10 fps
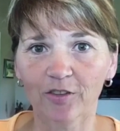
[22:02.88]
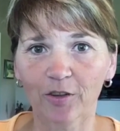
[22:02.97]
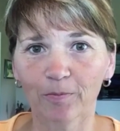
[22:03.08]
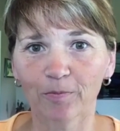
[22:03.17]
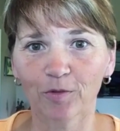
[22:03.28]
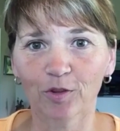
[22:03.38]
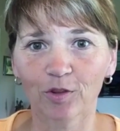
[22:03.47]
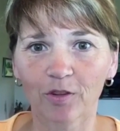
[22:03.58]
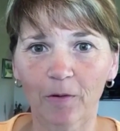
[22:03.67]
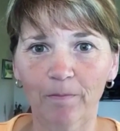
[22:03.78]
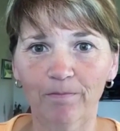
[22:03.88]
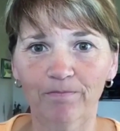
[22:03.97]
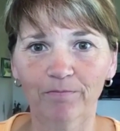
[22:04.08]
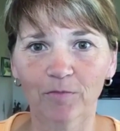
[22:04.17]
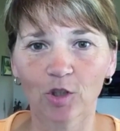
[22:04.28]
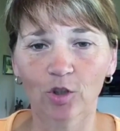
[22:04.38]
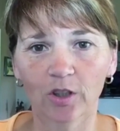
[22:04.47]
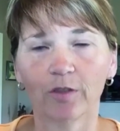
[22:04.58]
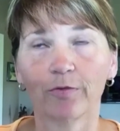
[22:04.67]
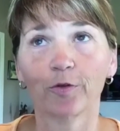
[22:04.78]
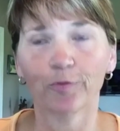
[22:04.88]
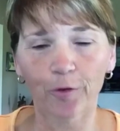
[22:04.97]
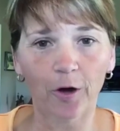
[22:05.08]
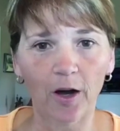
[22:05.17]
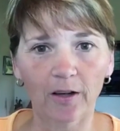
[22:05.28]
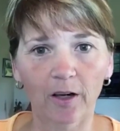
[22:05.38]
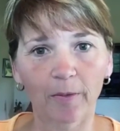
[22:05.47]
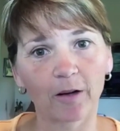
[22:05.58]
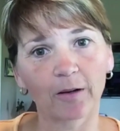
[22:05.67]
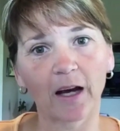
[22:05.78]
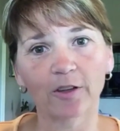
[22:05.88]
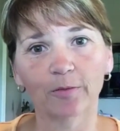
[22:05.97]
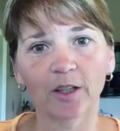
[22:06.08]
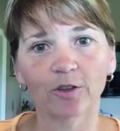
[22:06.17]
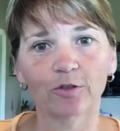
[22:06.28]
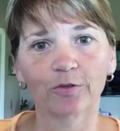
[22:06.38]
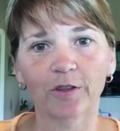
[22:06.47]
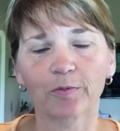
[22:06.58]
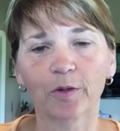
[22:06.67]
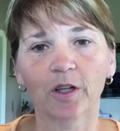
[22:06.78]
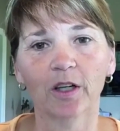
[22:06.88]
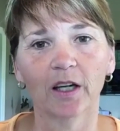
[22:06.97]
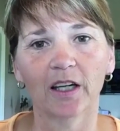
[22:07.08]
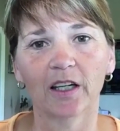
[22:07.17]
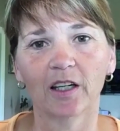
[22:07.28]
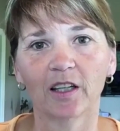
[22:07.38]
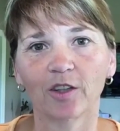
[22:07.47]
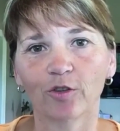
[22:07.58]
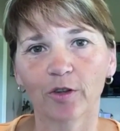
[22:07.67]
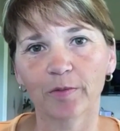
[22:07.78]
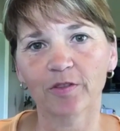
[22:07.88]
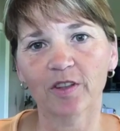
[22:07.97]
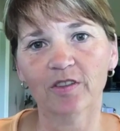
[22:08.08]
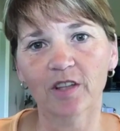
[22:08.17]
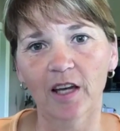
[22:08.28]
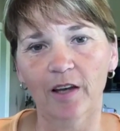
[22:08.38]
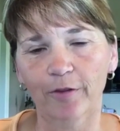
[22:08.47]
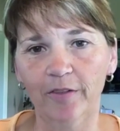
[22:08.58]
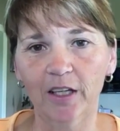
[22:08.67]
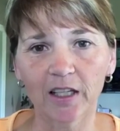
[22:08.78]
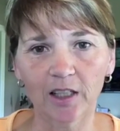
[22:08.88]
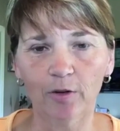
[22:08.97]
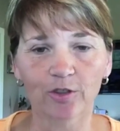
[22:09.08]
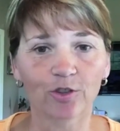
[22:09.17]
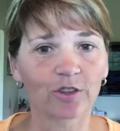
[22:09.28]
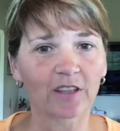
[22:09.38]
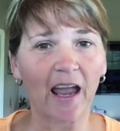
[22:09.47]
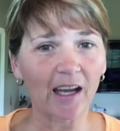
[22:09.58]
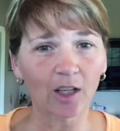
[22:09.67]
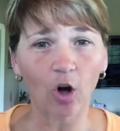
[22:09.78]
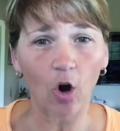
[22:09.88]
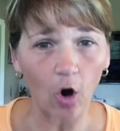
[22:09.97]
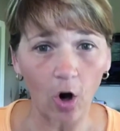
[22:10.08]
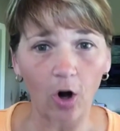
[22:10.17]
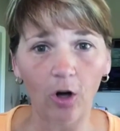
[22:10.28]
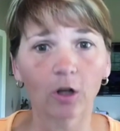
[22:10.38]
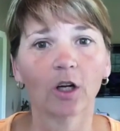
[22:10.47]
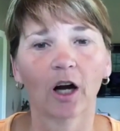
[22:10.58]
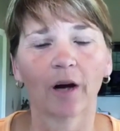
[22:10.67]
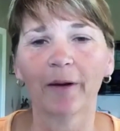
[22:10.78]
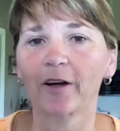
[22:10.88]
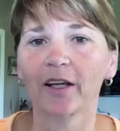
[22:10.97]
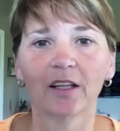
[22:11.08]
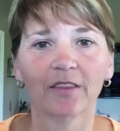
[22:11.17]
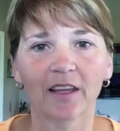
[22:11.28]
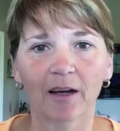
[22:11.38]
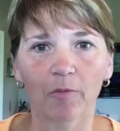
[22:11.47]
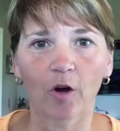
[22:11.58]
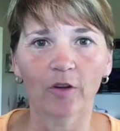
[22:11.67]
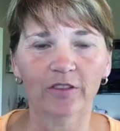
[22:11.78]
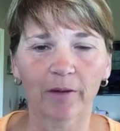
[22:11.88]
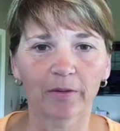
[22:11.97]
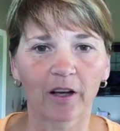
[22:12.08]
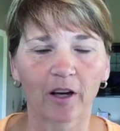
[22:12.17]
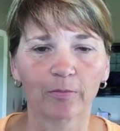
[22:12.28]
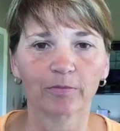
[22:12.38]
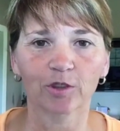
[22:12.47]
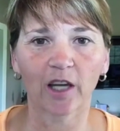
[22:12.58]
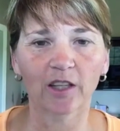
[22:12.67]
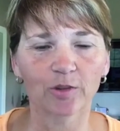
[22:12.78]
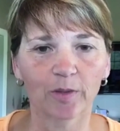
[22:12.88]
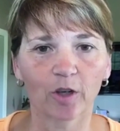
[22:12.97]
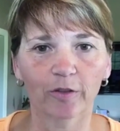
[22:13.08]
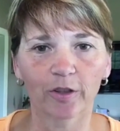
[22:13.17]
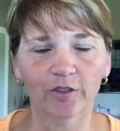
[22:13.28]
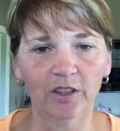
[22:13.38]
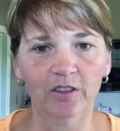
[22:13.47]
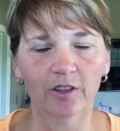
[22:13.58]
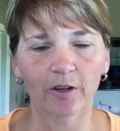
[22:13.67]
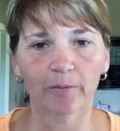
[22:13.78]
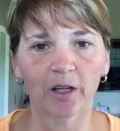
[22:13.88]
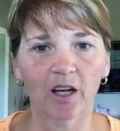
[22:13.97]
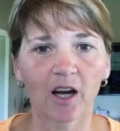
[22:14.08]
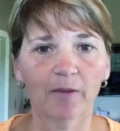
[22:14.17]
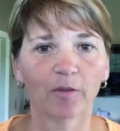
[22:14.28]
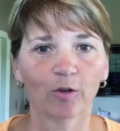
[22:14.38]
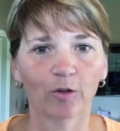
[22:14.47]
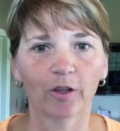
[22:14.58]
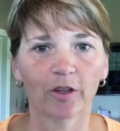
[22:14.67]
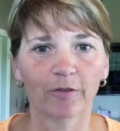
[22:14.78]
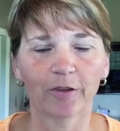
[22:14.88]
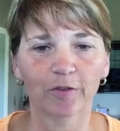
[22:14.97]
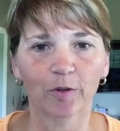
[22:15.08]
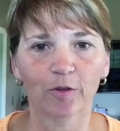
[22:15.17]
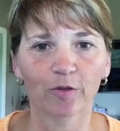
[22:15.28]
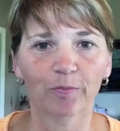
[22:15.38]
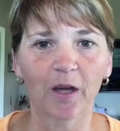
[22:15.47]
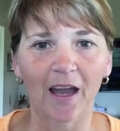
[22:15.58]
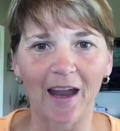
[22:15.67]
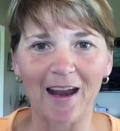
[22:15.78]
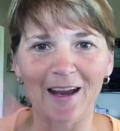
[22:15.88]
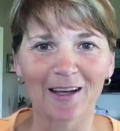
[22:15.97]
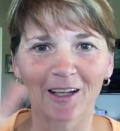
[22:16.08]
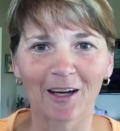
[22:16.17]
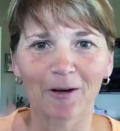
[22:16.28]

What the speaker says: some good food for thought about how you might use Facebook in your business. If you have any questions at all about anything, I'm always happy to help. Catch me over at sync2crm.com or in the Facebook group. And